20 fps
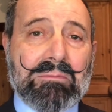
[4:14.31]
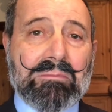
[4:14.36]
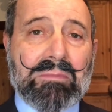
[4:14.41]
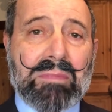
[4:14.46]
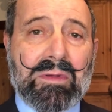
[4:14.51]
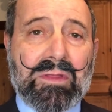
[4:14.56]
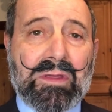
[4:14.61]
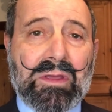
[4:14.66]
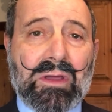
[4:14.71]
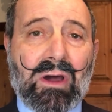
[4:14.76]

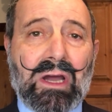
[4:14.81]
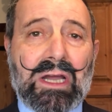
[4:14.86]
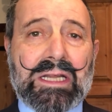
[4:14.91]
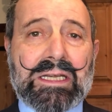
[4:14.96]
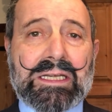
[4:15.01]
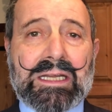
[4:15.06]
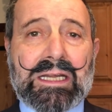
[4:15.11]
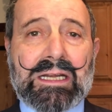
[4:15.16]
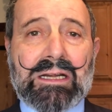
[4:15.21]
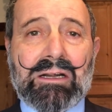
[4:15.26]
But the
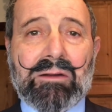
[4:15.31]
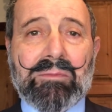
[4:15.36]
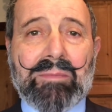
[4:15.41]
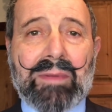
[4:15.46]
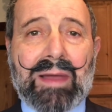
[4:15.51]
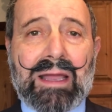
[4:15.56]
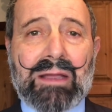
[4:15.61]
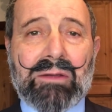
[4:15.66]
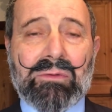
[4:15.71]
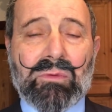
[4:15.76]
idea
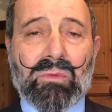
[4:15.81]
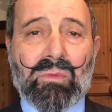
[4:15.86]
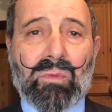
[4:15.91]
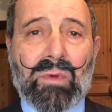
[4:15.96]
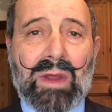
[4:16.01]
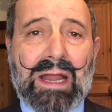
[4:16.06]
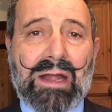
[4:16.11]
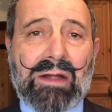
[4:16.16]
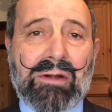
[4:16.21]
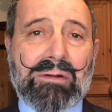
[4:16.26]
about
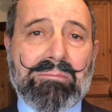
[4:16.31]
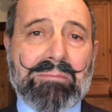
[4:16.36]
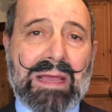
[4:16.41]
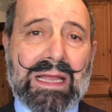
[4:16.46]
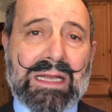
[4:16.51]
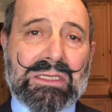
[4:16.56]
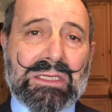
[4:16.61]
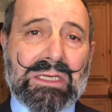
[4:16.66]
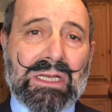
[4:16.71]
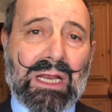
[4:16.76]
wearing
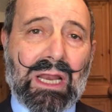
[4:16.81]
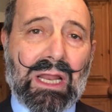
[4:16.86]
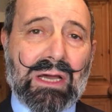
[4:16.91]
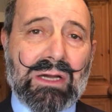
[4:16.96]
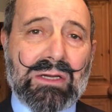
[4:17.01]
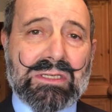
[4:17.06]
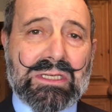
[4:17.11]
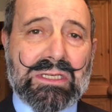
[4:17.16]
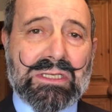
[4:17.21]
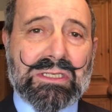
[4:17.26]
men's
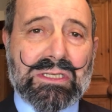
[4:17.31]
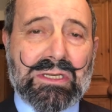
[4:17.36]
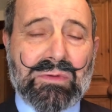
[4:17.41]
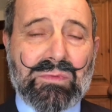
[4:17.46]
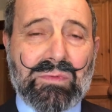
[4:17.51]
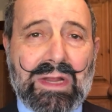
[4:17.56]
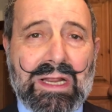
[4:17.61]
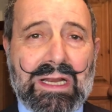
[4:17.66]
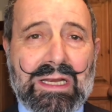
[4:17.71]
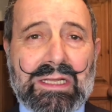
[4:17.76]
clothes is to
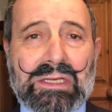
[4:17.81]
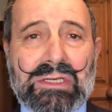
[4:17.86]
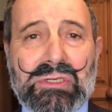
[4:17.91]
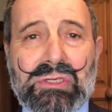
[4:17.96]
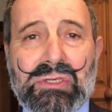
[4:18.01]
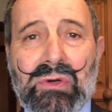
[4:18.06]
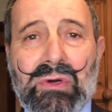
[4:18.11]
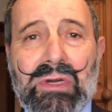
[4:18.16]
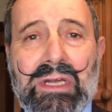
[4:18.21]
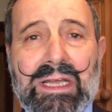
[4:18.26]
really
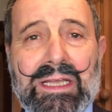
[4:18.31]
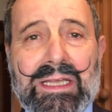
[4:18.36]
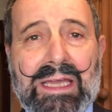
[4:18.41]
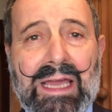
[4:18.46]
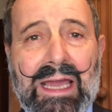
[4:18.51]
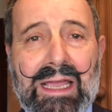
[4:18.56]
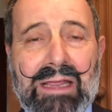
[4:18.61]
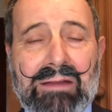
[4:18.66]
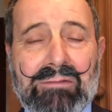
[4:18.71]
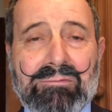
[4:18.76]
enjoy it and
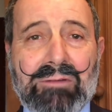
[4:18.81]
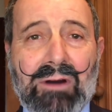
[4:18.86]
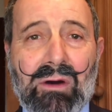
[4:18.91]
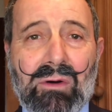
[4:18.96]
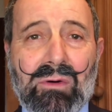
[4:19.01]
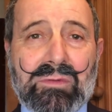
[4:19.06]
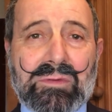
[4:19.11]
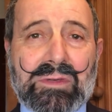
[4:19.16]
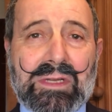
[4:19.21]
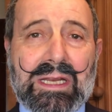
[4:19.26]
get
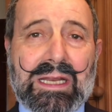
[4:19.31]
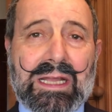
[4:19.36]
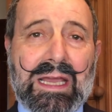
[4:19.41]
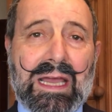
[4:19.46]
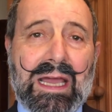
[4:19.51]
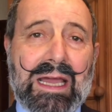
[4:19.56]
involved in it.